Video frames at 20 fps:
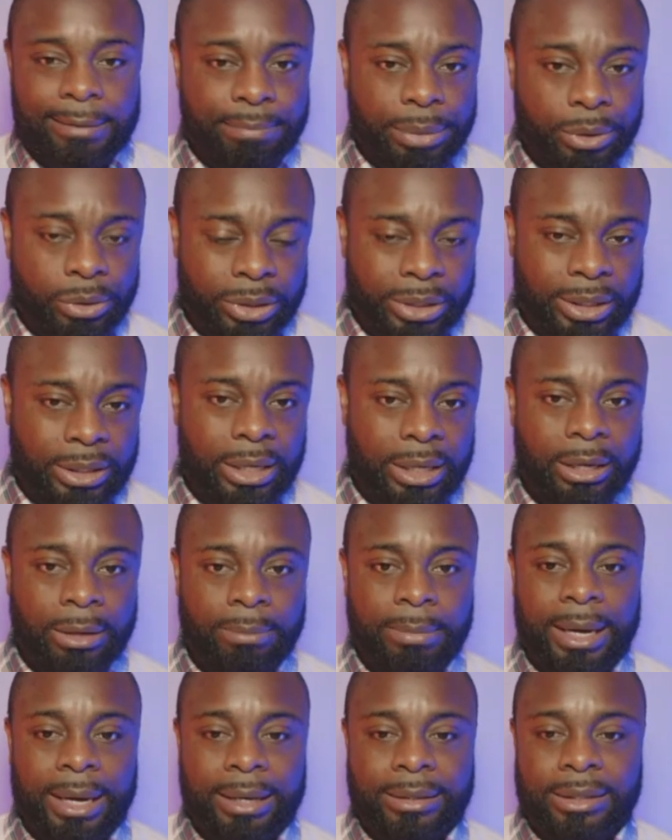building
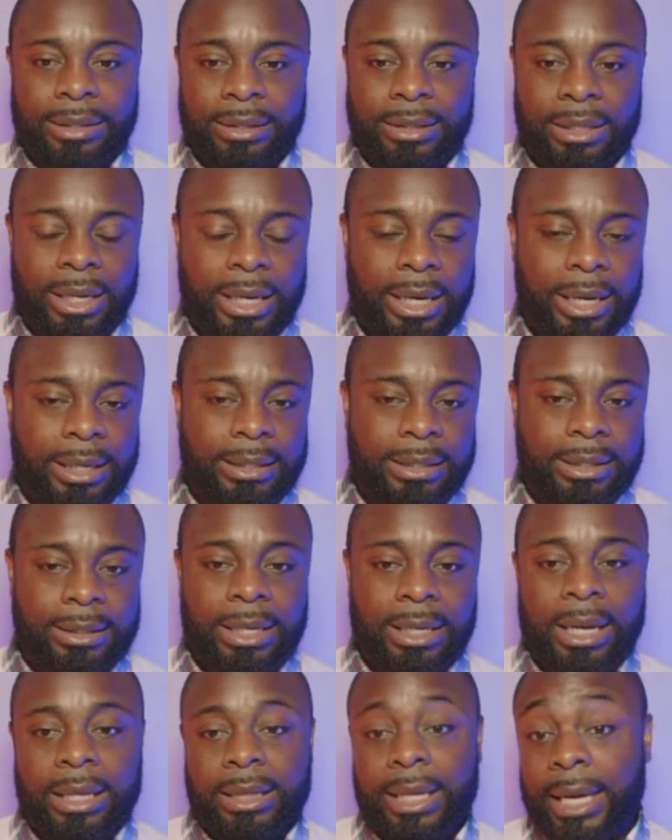
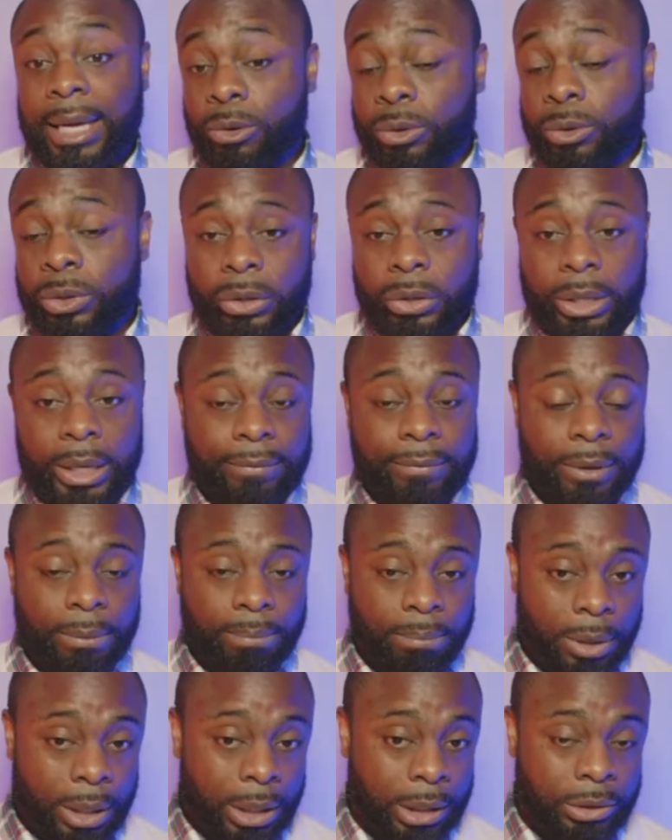exercises. They also give
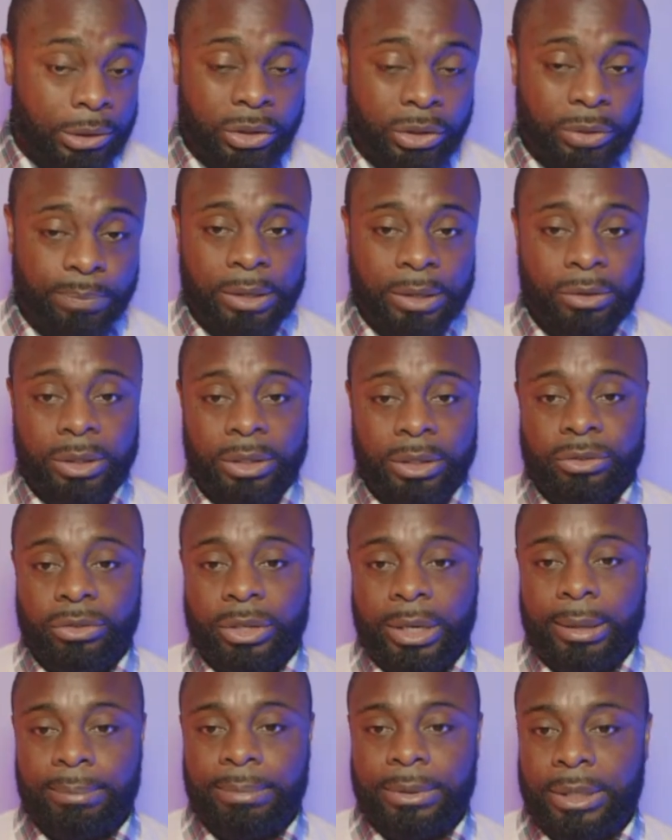them money to spend on the
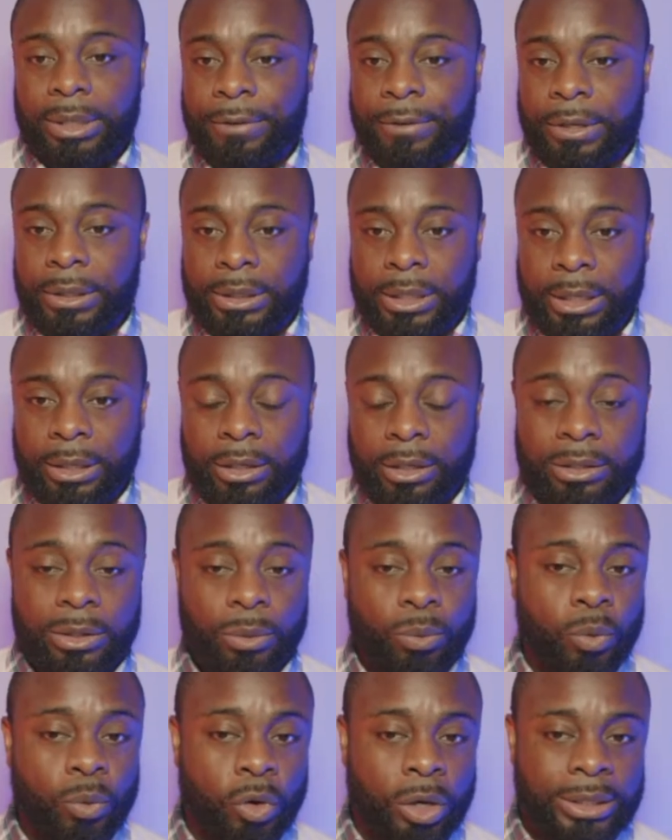trip, different dinners,
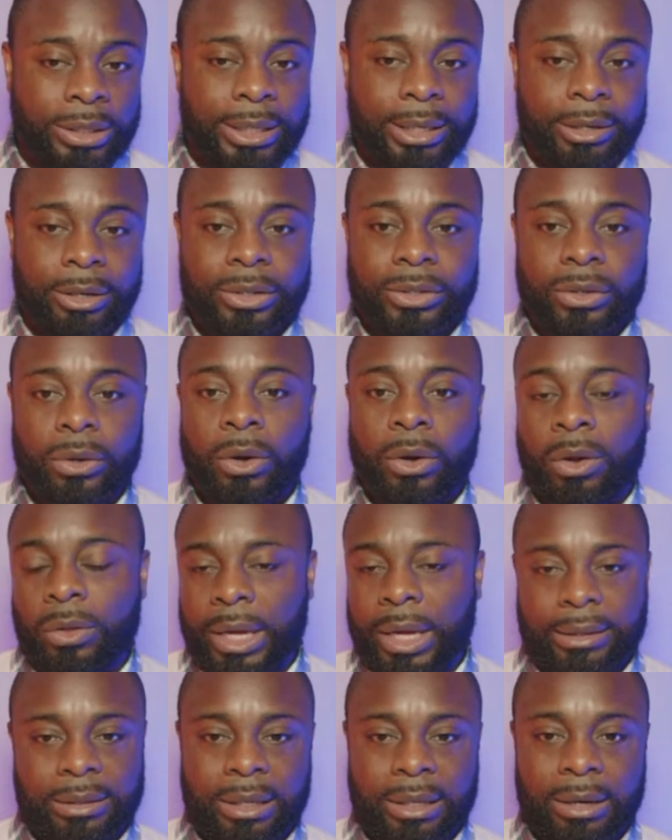award dinners, all
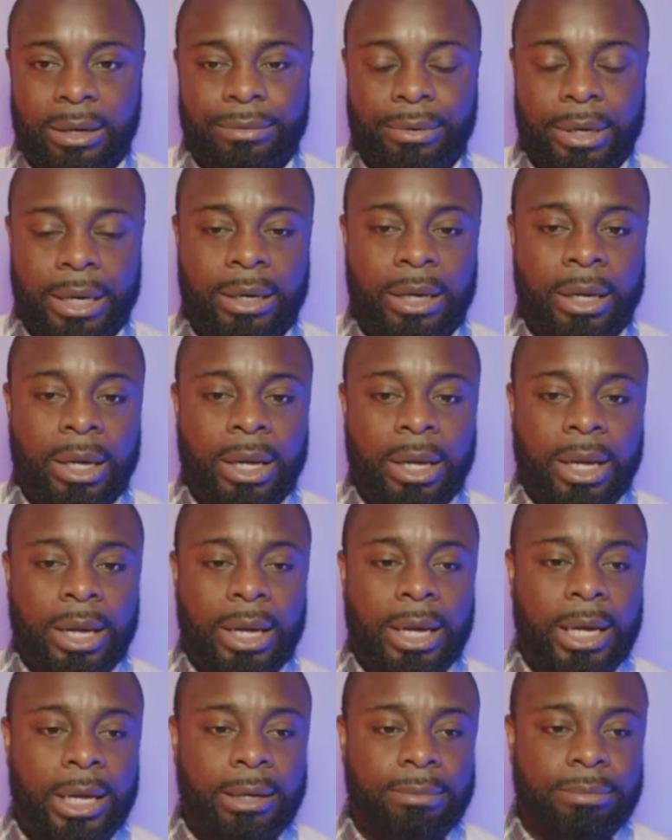that stuff, right?
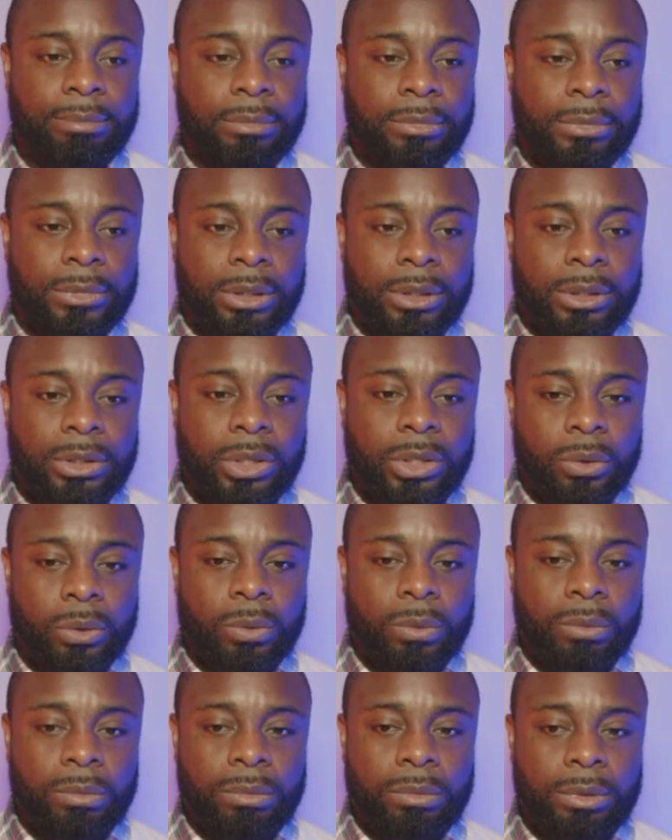
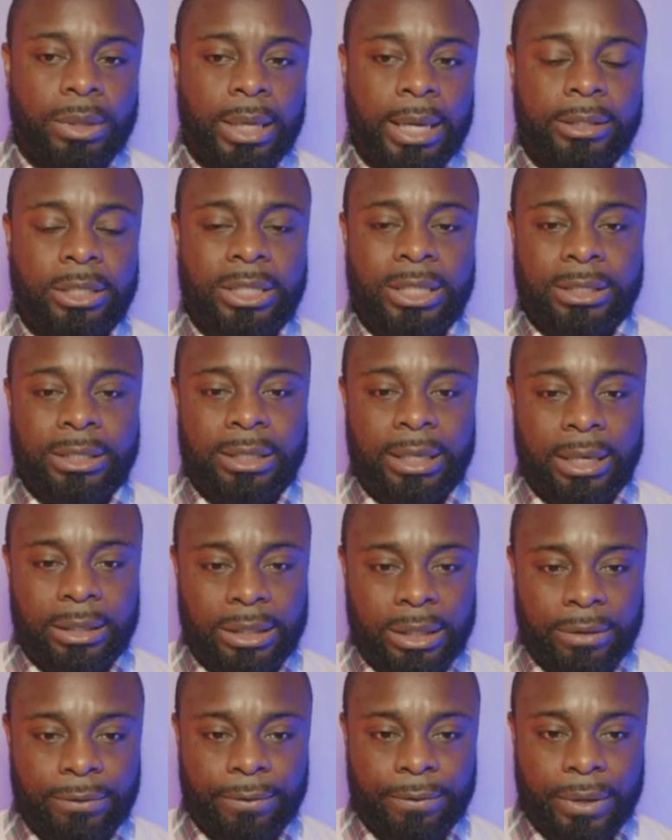So that's
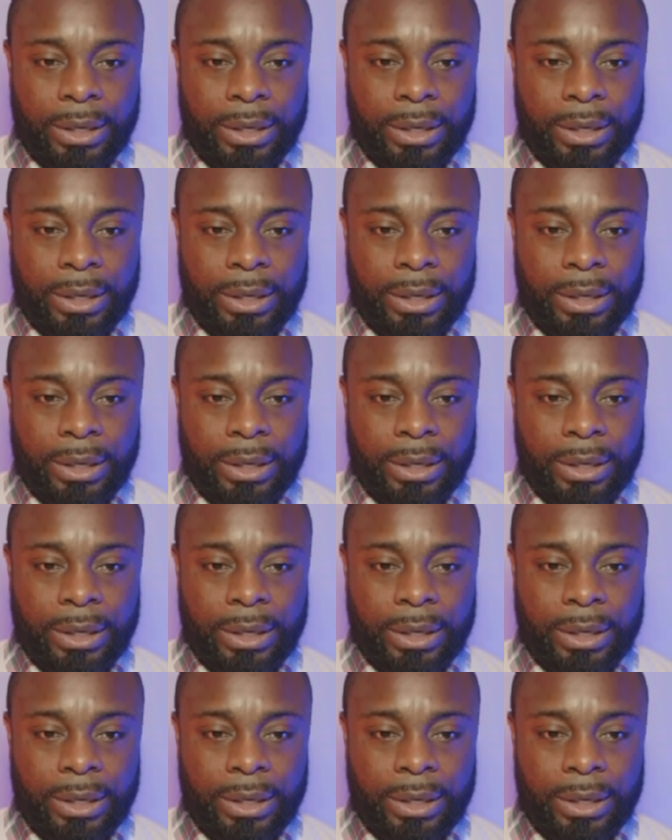incentive.